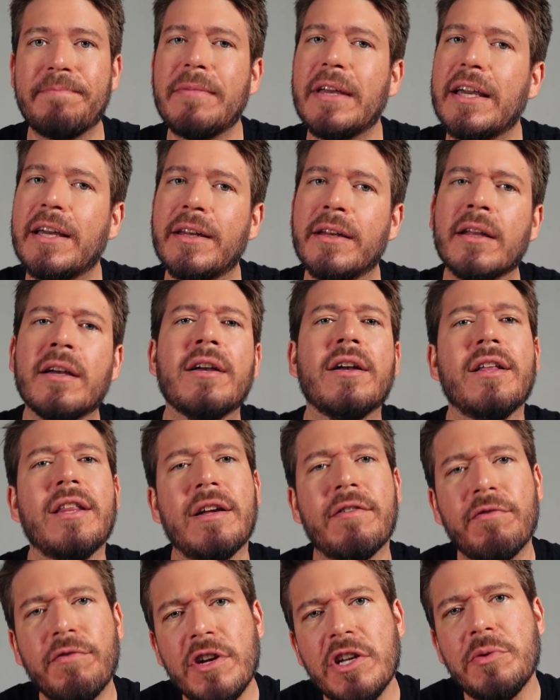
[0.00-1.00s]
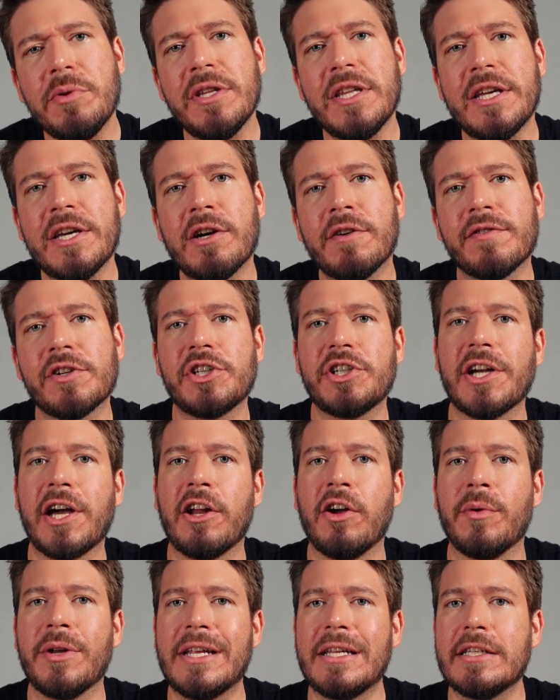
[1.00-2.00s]
and they frequently
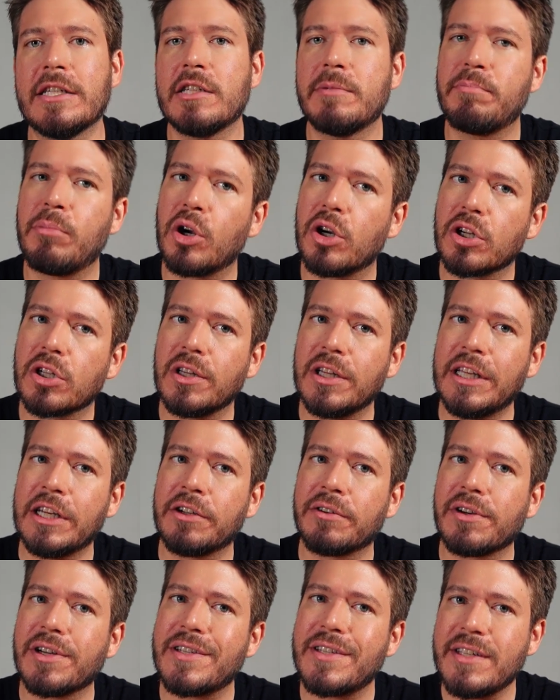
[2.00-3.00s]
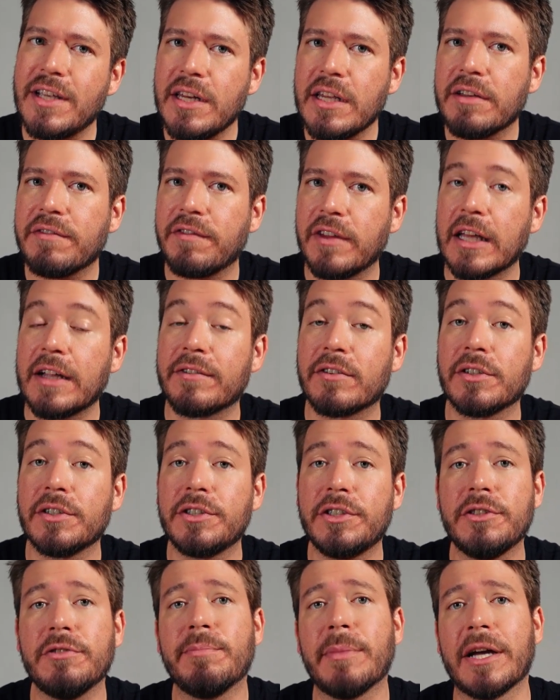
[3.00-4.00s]
overshadow any sparkling or acidic
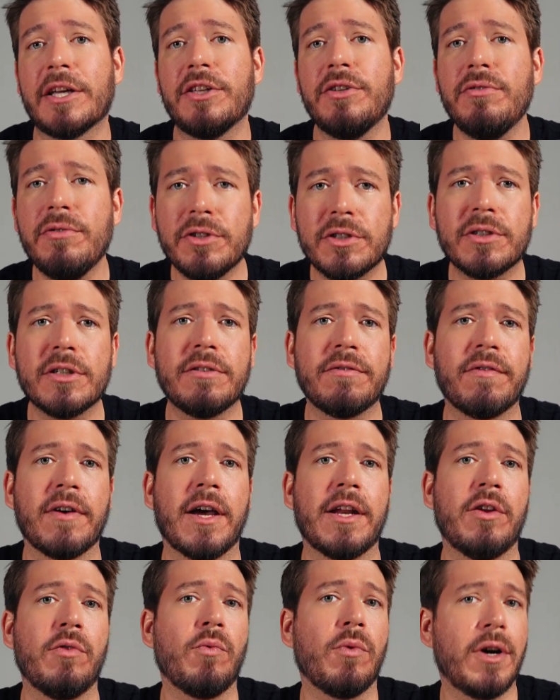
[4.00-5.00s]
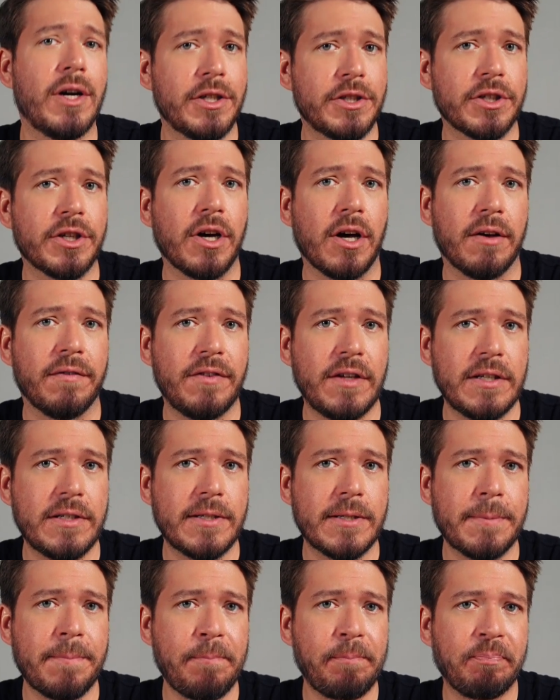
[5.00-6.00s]
flavors you might usually find in washed
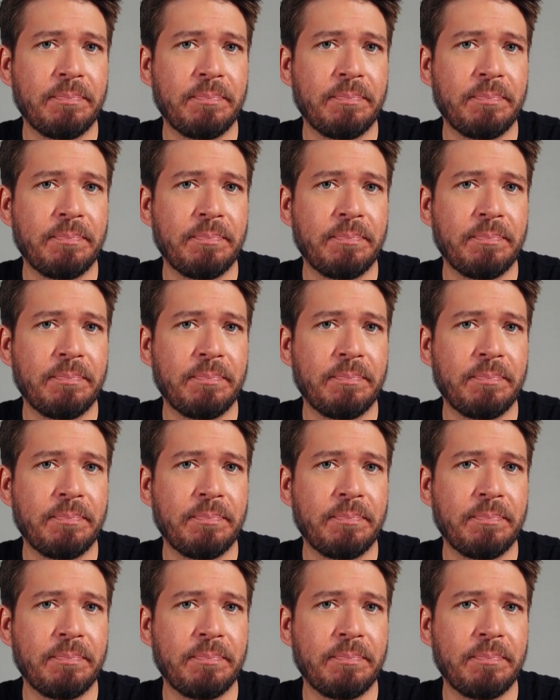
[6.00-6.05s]
coffees.